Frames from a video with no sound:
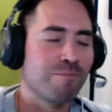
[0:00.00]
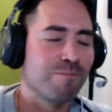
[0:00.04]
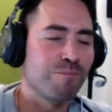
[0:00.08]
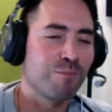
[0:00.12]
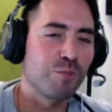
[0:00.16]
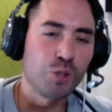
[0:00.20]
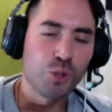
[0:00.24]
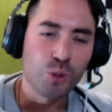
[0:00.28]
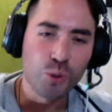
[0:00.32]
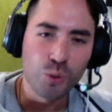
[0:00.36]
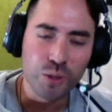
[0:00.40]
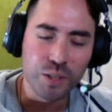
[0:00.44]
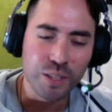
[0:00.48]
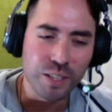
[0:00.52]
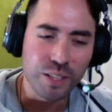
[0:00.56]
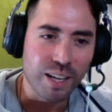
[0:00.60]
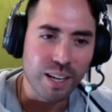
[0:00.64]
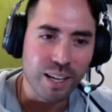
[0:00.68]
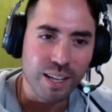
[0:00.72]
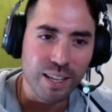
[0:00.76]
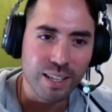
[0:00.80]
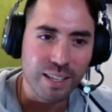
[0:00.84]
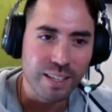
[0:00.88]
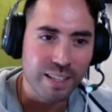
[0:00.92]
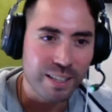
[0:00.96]
junior
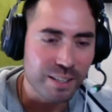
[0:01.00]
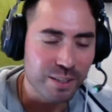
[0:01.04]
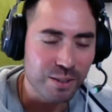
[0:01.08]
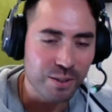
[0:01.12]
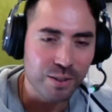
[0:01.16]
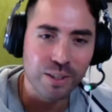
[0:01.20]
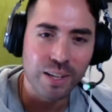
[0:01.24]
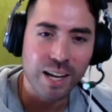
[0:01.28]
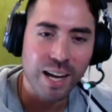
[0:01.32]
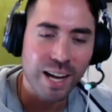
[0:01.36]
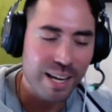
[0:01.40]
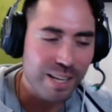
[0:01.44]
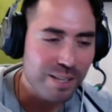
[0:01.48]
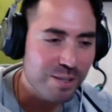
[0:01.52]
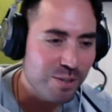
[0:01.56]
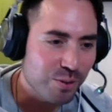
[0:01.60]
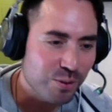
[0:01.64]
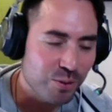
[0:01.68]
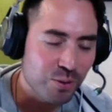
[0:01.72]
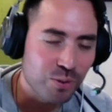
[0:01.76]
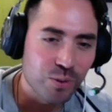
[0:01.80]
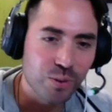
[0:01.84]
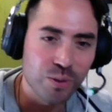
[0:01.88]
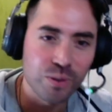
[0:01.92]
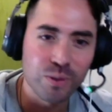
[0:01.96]
high, you're in high
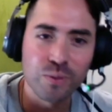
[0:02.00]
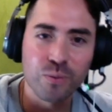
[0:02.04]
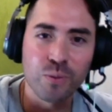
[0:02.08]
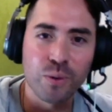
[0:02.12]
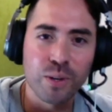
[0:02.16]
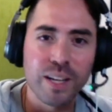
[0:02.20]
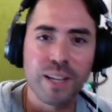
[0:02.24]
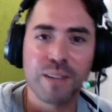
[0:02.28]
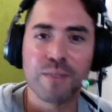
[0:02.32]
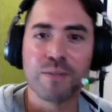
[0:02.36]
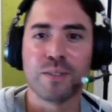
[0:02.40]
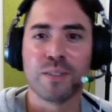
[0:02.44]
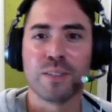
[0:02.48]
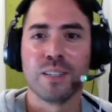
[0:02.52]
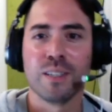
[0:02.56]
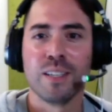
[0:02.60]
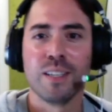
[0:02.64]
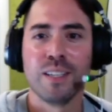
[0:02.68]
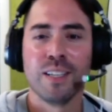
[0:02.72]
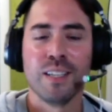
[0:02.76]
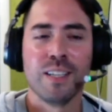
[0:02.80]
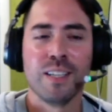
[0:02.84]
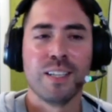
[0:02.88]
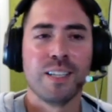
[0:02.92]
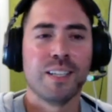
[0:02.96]
school, whatever.
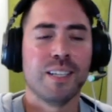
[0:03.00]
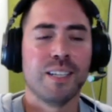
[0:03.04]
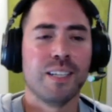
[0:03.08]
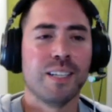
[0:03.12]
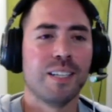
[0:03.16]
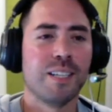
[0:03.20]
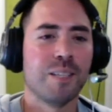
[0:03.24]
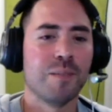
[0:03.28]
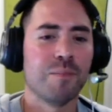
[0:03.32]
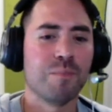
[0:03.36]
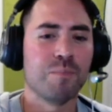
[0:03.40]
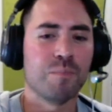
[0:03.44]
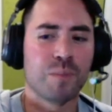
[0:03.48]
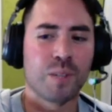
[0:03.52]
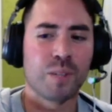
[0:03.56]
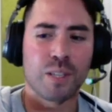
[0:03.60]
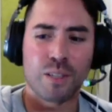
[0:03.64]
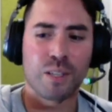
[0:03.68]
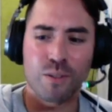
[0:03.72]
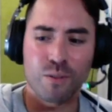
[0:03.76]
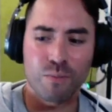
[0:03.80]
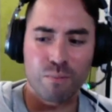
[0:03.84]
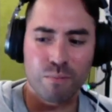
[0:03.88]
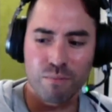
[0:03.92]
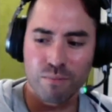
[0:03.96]
Um,
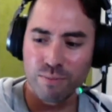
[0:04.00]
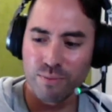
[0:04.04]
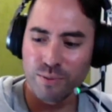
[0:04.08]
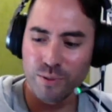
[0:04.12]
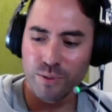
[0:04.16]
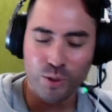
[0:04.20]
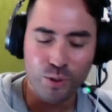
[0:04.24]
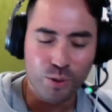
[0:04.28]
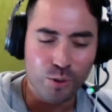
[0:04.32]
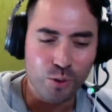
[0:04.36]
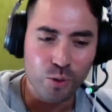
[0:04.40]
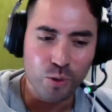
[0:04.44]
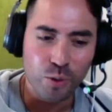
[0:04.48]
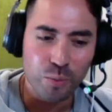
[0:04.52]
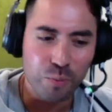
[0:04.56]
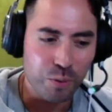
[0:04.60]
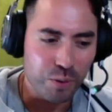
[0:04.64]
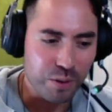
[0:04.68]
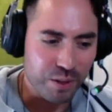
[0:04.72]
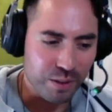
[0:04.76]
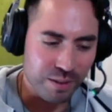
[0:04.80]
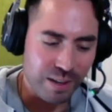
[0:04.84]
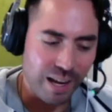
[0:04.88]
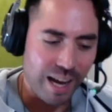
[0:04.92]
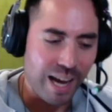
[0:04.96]
you grew up
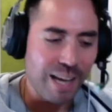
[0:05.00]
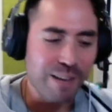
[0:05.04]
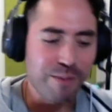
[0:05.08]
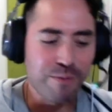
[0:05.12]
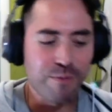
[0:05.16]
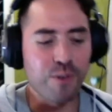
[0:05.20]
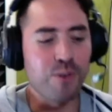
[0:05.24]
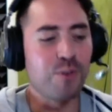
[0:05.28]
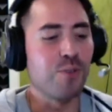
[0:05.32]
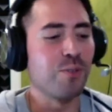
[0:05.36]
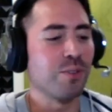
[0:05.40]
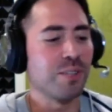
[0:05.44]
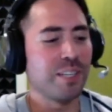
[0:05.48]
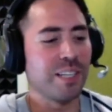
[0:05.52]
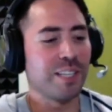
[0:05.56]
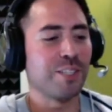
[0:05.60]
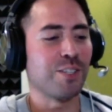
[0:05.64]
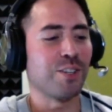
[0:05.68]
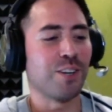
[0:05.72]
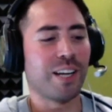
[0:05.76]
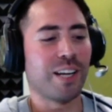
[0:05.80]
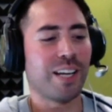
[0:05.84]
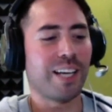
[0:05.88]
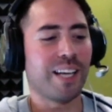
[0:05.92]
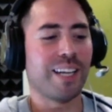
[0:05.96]
with an iPhone in
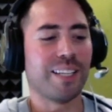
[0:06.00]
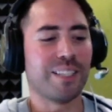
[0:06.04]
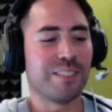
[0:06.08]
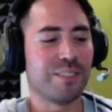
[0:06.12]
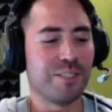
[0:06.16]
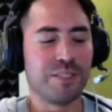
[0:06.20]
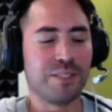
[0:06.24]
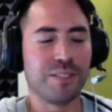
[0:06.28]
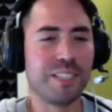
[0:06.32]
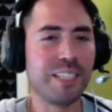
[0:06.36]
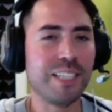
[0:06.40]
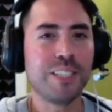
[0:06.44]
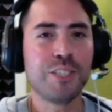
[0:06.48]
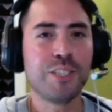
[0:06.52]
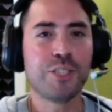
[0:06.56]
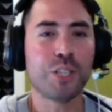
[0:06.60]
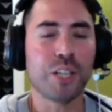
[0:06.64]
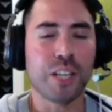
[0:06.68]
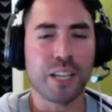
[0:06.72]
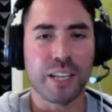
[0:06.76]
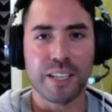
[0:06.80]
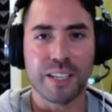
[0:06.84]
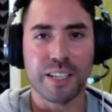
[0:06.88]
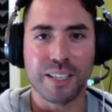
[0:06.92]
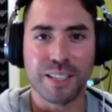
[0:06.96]
your hand,
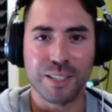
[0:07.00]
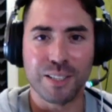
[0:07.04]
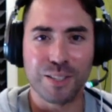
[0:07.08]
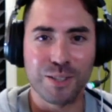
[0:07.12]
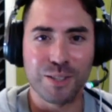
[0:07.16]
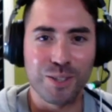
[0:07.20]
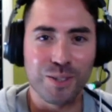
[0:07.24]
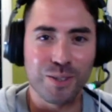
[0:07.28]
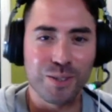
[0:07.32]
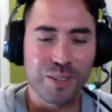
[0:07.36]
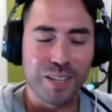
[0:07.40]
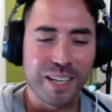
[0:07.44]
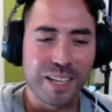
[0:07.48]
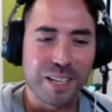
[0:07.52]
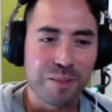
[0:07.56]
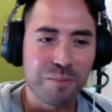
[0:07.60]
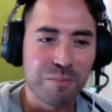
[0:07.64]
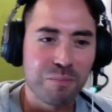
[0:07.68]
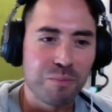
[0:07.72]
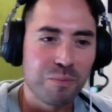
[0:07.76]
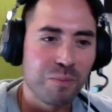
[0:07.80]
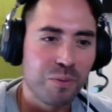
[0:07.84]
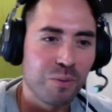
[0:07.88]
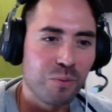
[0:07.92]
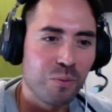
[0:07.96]
DJing, you know, like
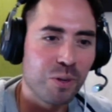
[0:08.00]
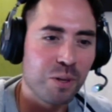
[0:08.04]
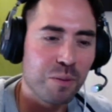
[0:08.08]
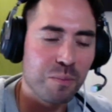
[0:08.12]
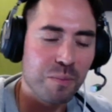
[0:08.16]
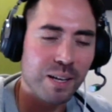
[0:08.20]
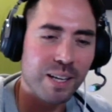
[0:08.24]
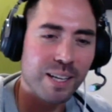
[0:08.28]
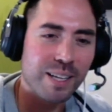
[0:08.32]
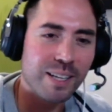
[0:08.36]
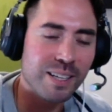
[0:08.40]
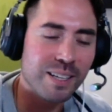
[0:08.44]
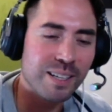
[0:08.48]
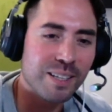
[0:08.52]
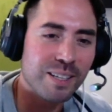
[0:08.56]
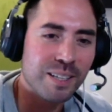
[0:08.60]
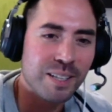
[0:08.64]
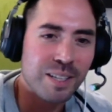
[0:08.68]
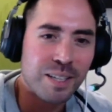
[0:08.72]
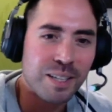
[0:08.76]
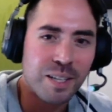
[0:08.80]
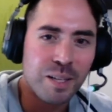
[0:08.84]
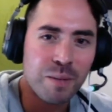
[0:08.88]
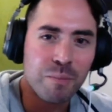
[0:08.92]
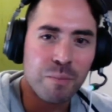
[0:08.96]
one of my uh,
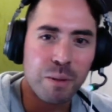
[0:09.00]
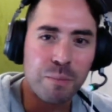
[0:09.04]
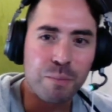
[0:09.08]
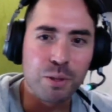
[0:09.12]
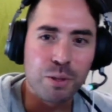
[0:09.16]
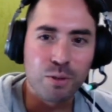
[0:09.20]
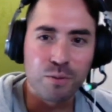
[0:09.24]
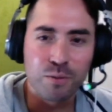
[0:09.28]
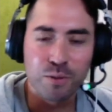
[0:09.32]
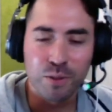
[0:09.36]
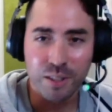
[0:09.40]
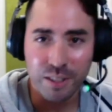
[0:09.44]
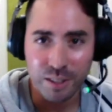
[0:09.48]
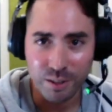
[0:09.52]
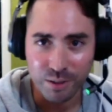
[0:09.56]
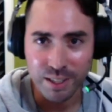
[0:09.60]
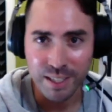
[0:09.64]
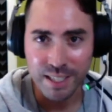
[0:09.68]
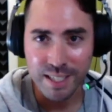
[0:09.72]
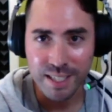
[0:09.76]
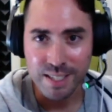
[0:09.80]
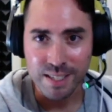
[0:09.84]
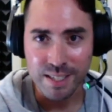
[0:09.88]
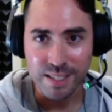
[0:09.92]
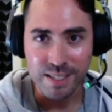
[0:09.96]
my beautiful little
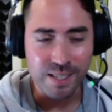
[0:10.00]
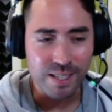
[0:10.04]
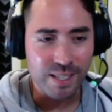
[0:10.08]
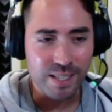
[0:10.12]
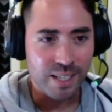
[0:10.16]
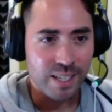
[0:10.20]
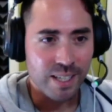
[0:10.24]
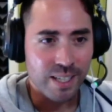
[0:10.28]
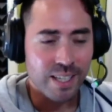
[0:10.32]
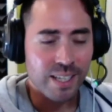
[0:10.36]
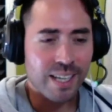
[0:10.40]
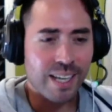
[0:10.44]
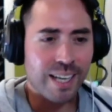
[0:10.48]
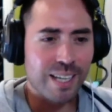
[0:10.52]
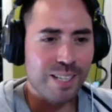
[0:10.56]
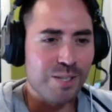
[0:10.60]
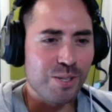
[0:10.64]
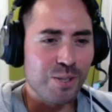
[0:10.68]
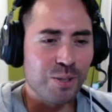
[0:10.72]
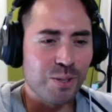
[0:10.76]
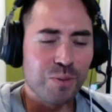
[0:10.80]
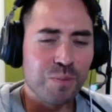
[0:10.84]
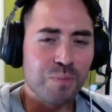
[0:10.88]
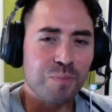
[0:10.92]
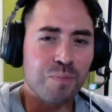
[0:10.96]
nieces. And
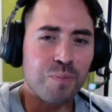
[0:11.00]
so